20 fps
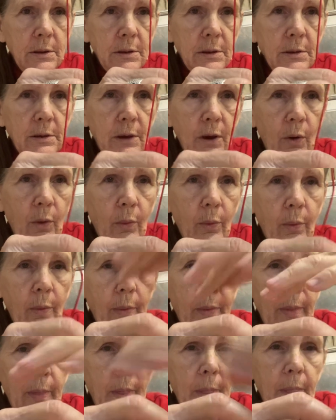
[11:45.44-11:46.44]
so
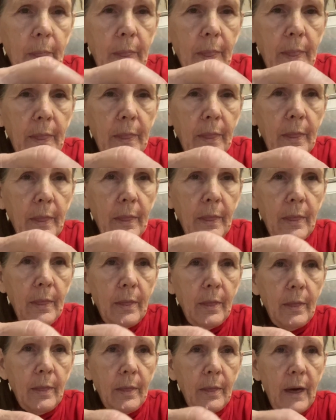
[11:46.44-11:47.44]

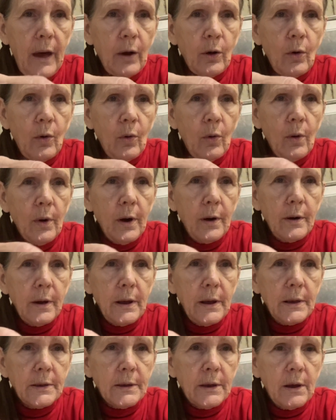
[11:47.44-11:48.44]
that cord
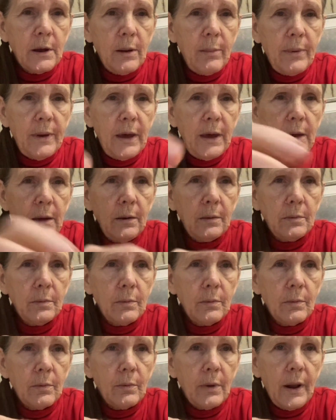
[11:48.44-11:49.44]
is going to be
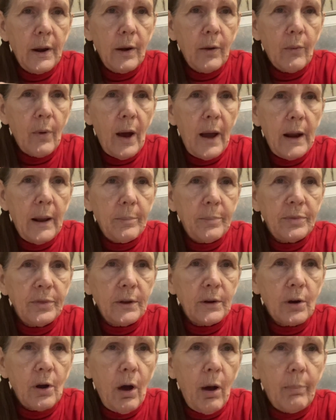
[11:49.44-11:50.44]
running right up at the
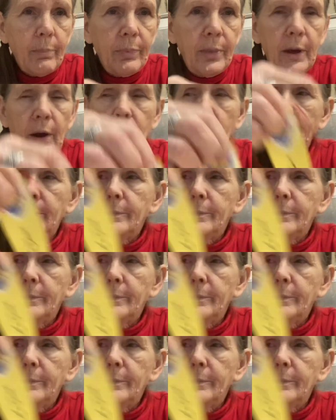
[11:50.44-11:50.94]
top there.